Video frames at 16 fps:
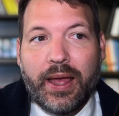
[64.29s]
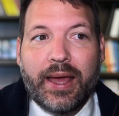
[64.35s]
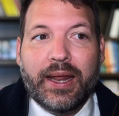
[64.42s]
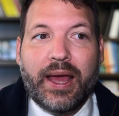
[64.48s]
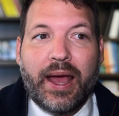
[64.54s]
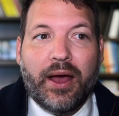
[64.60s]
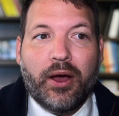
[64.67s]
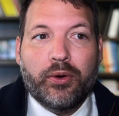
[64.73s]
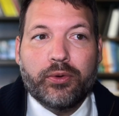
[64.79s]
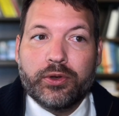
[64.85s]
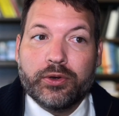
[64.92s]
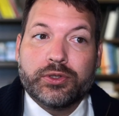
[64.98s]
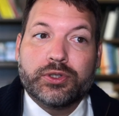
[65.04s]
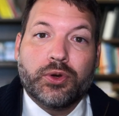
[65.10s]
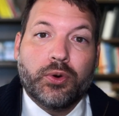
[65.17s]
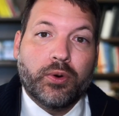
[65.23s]
and how your
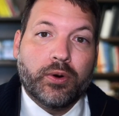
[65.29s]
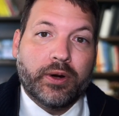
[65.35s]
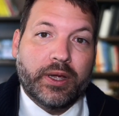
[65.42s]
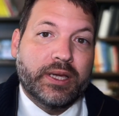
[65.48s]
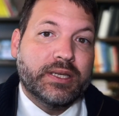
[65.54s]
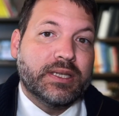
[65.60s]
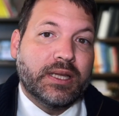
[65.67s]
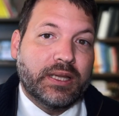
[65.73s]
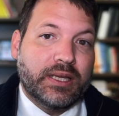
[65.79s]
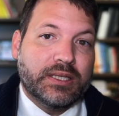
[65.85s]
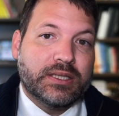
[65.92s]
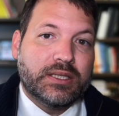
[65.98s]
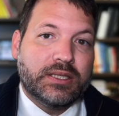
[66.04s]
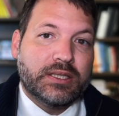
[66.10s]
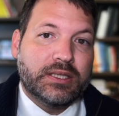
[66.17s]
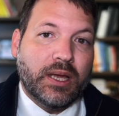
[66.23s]
score is at
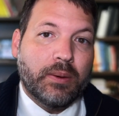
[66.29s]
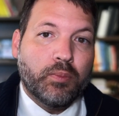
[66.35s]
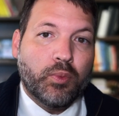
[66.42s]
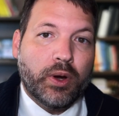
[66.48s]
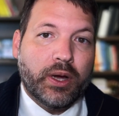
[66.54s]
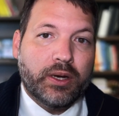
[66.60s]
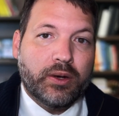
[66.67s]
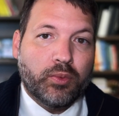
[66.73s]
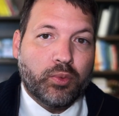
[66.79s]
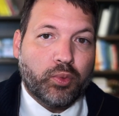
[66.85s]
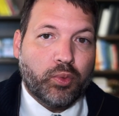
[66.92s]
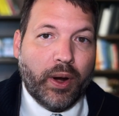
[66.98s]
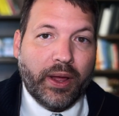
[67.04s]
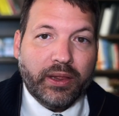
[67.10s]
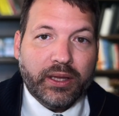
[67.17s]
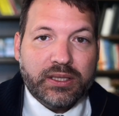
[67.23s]
least somewhat
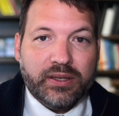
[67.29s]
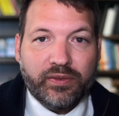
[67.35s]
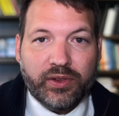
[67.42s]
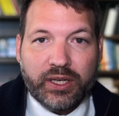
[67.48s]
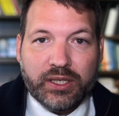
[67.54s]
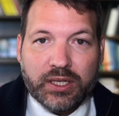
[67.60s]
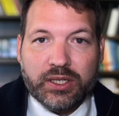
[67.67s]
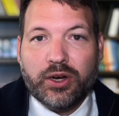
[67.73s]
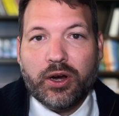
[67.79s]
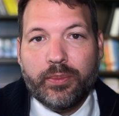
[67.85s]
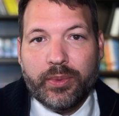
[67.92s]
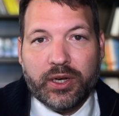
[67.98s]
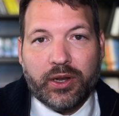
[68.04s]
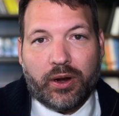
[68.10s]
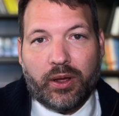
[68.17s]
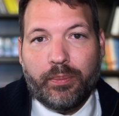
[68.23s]
relatively
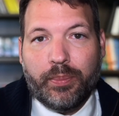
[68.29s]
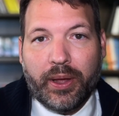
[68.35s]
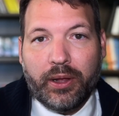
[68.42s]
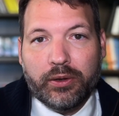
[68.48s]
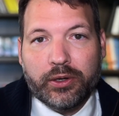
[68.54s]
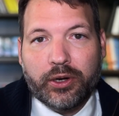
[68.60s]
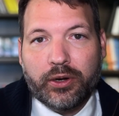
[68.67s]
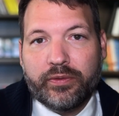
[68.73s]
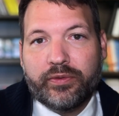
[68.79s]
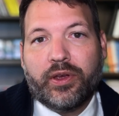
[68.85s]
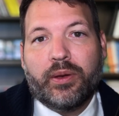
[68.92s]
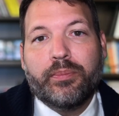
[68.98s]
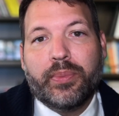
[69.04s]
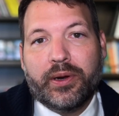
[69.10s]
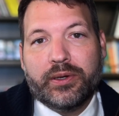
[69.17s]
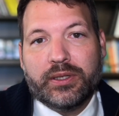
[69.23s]
determined on a bell curve
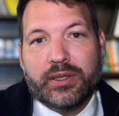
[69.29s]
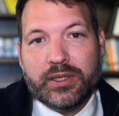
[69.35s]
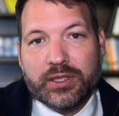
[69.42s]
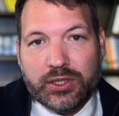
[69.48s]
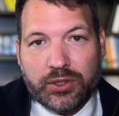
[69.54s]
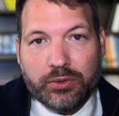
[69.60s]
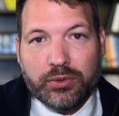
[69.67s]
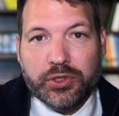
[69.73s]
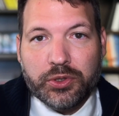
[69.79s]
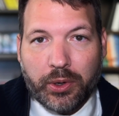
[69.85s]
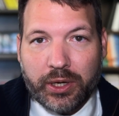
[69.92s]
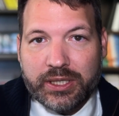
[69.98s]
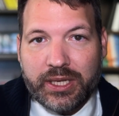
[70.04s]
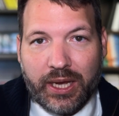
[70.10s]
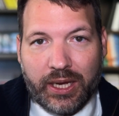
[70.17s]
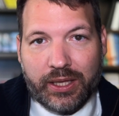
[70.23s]
compared to the students who are
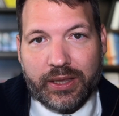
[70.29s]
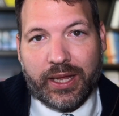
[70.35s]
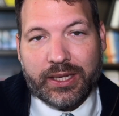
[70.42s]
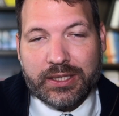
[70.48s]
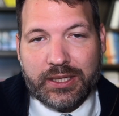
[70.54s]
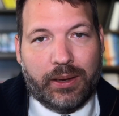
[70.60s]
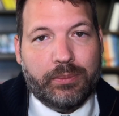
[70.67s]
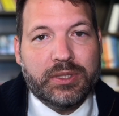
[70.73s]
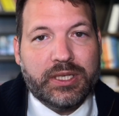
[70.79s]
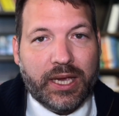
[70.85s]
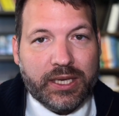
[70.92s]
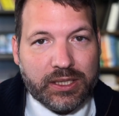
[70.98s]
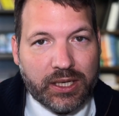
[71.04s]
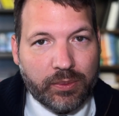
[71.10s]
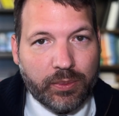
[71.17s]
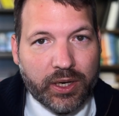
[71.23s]
taking that same
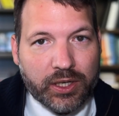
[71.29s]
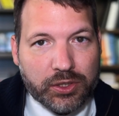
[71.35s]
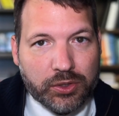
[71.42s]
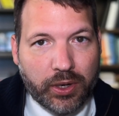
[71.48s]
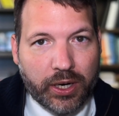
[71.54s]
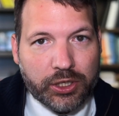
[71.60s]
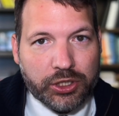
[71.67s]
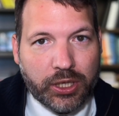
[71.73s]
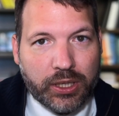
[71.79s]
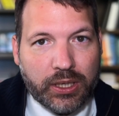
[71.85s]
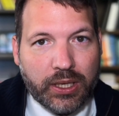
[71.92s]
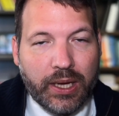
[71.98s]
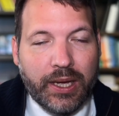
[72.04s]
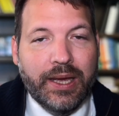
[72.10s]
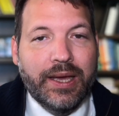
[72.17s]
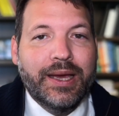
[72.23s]
test administration,
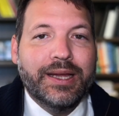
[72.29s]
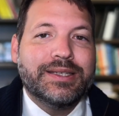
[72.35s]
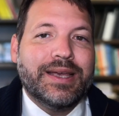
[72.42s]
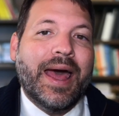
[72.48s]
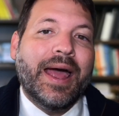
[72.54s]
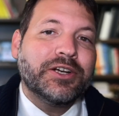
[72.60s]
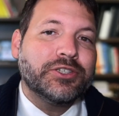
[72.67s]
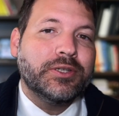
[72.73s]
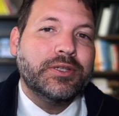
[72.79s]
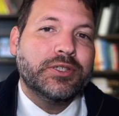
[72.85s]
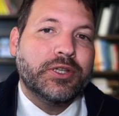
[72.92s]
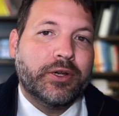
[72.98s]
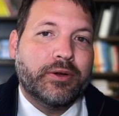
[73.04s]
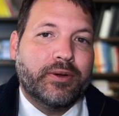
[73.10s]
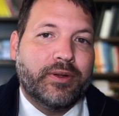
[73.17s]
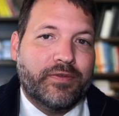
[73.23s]
it's actually to
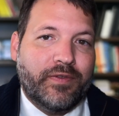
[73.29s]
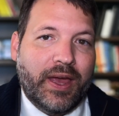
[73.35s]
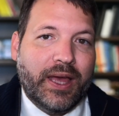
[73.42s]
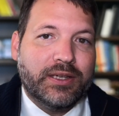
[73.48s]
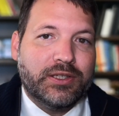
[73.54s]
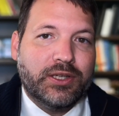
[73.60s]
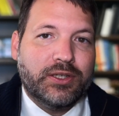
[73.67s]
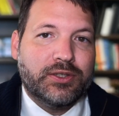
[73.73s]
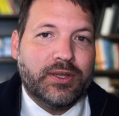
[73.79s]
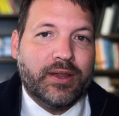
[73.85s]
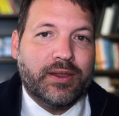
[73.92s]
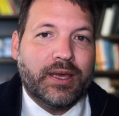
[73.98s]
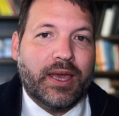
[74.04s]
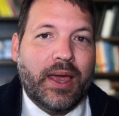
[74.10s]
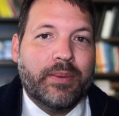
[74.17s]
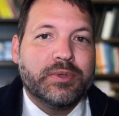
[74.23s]
your advantage that
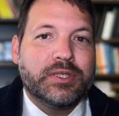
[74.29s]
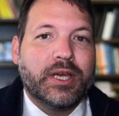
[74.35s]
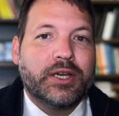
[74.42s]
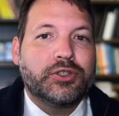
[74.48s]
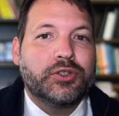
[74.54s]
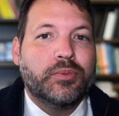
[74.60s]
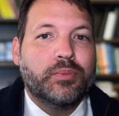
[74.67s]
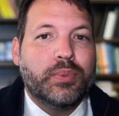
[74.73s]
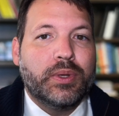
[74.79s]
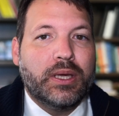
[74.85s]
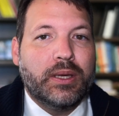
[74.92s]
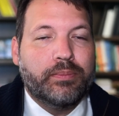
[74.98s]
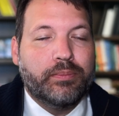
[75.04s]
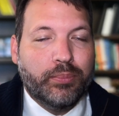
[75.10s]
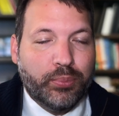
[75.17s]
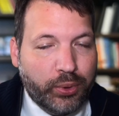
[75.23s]
the game section
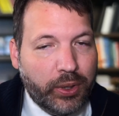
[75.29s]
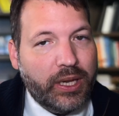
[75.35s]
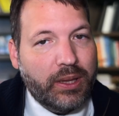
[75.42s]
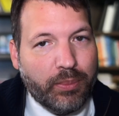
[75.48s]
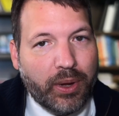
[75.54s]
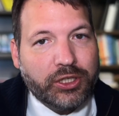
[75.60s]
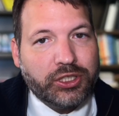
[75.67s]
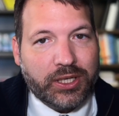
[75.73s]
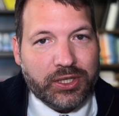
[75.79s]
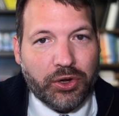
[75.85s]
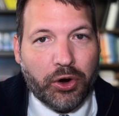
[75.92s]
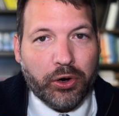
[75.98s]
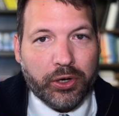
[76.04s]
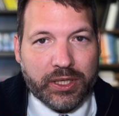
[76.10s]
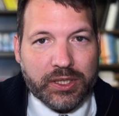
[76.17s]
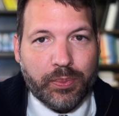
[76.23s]
be pretty much as
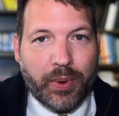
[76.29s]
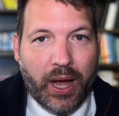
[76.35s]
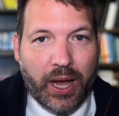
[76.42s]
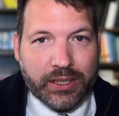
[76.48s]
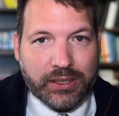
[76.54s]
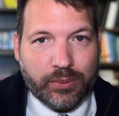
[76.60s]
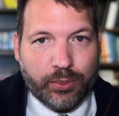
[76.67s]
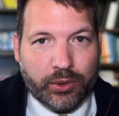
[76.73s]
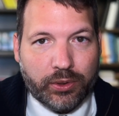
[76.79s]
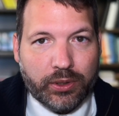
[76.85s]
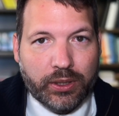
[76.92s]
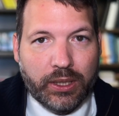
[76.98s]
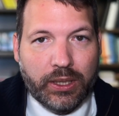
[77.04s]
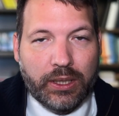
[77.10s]
hard as possible.